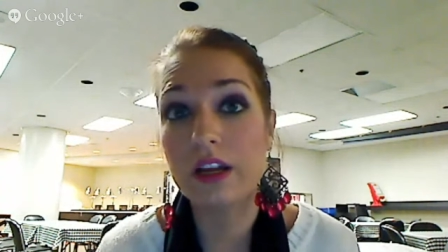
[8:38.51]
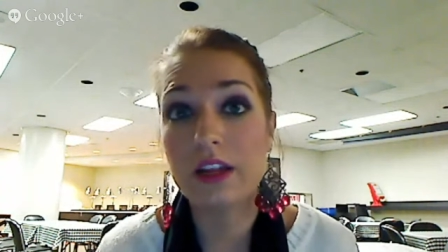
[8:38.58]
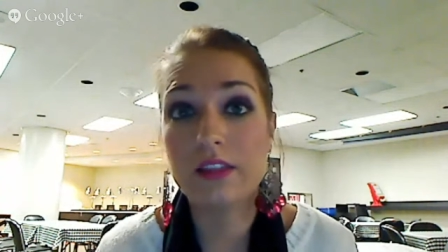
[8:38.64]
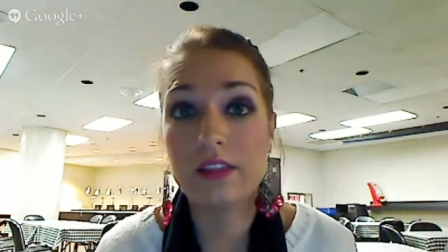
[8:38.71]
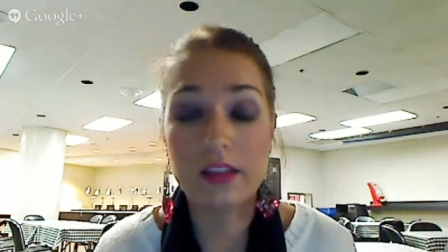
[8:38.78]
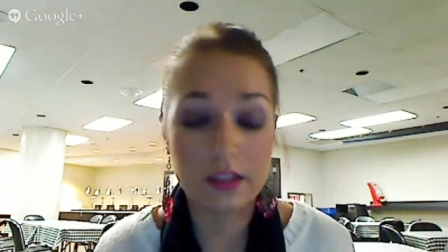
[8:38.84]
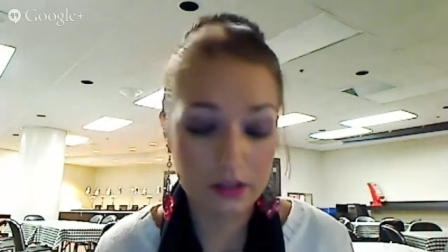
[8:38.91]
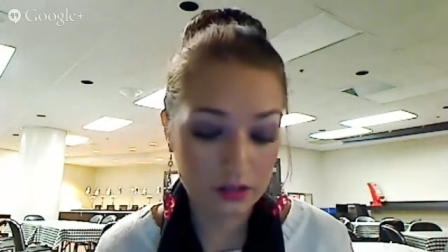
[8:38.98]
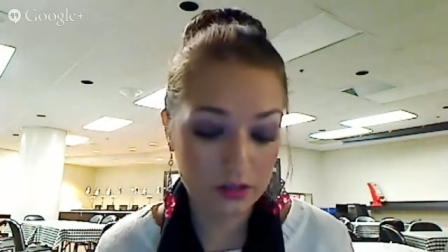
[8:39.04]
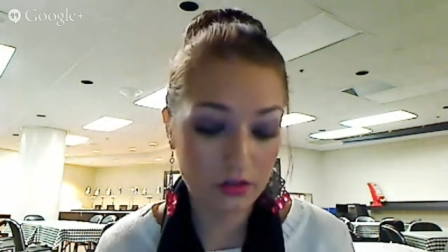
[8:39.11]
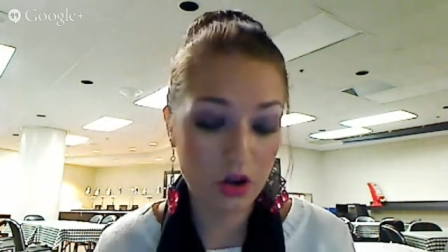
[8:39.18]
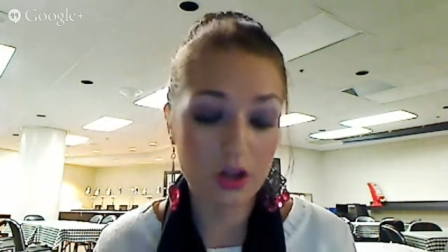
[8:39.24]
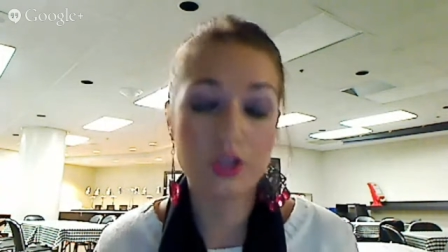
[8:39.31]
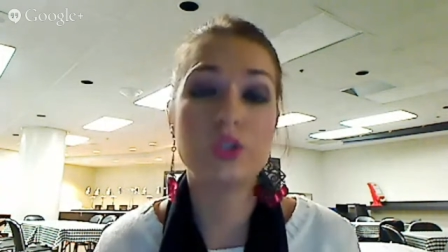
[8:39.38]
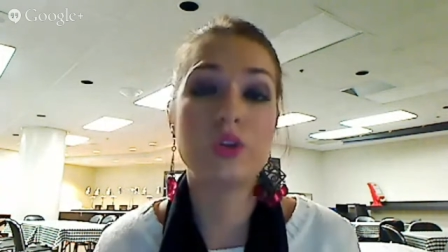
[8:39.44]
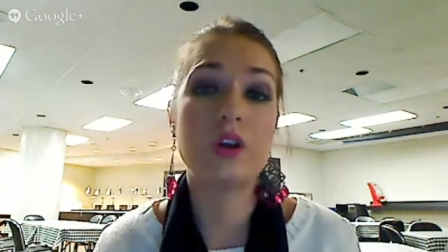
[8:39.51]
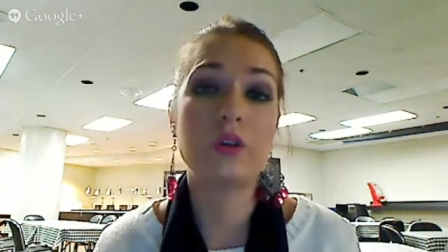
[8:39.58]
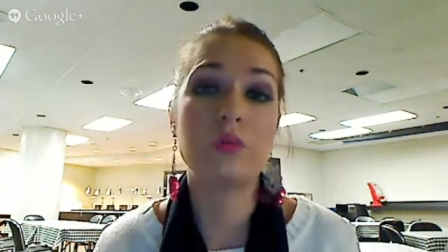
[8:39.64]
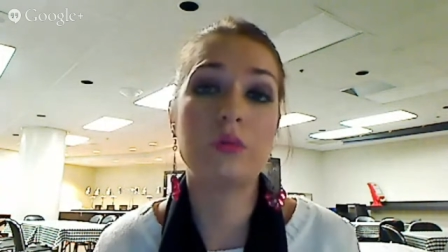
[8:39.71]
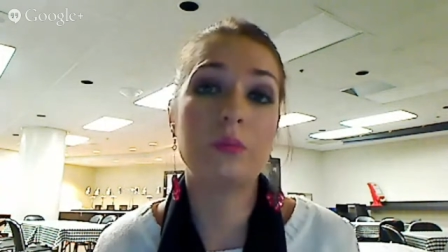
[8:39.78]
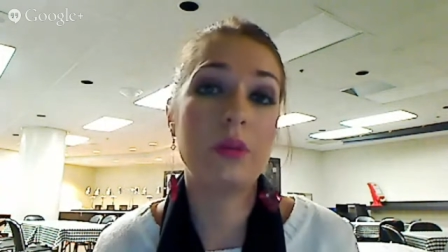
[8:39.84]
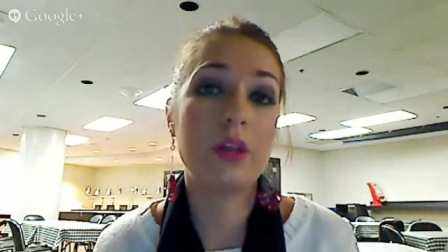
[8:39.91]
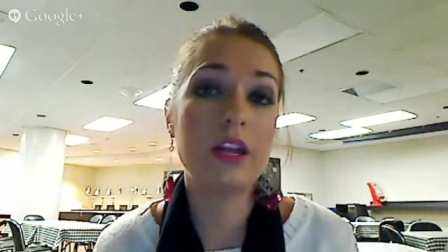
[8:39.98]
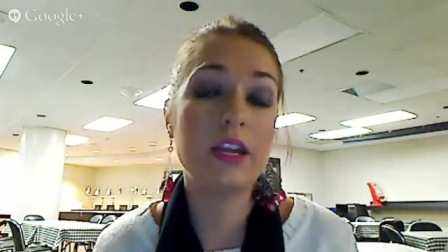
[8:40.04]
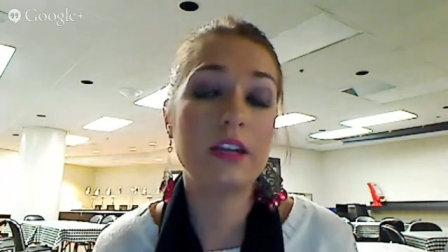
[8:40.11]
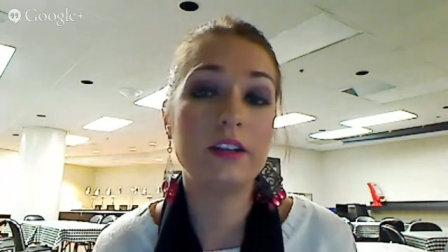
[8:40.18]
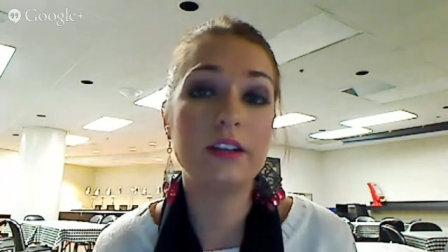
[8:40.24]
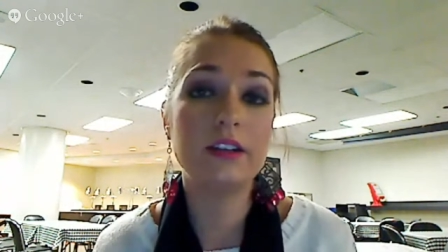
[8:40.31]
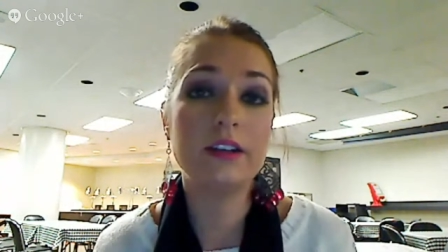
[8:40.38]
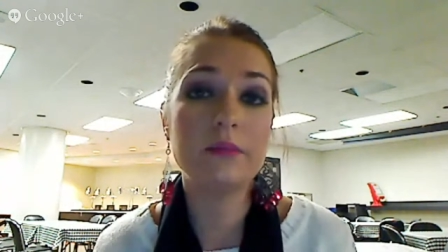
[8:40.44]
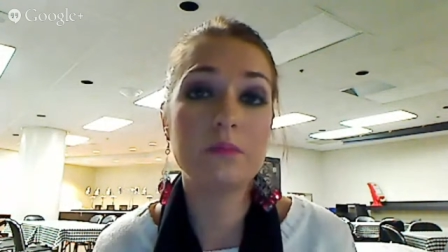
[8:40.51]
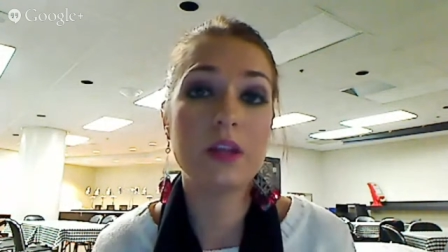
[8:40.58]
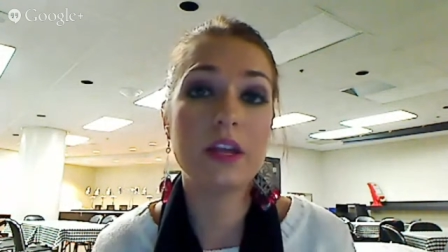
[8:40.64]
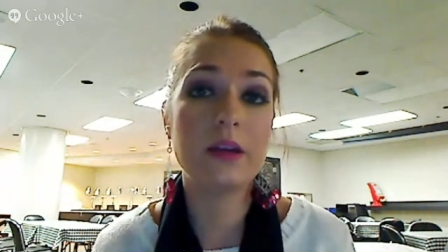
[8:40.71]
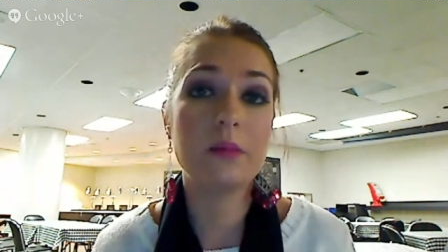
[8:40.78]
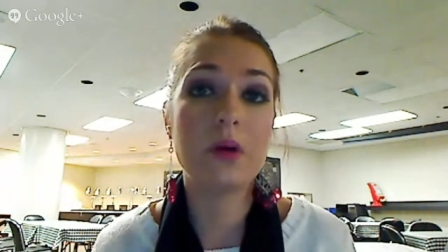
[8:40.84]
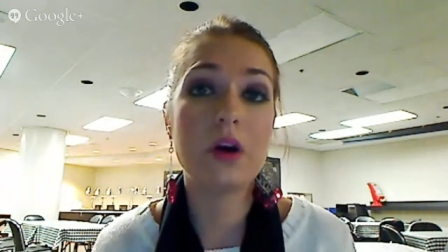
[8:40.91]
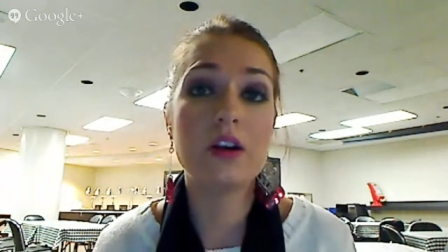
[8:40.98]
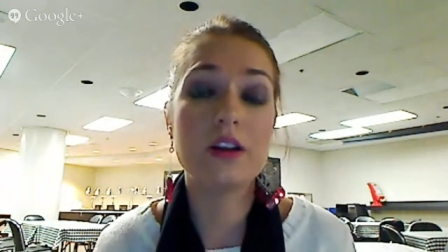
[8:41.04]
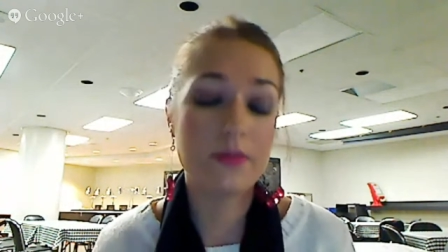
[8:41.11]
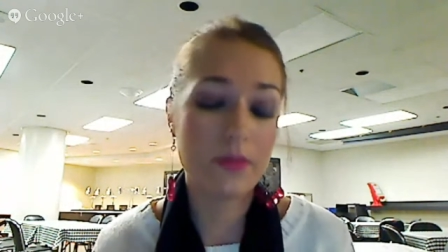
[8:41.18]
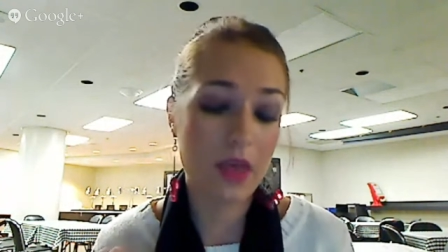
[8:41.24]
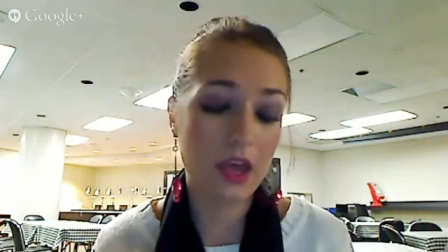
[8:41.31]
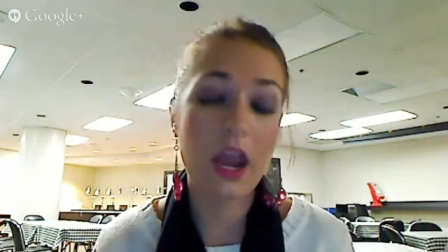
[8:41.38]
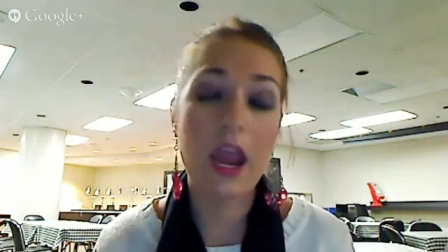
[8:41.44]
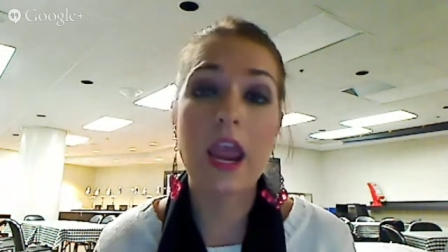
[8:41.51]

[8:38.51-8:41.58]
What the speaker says: I think contract would play a part in that.